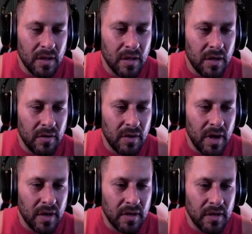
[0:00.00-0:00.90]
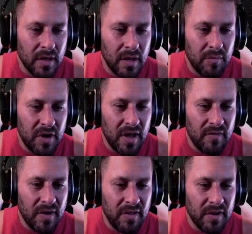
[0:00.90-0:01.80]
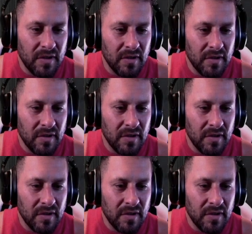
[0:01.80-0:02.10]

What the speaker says: All right. Anybody have anything?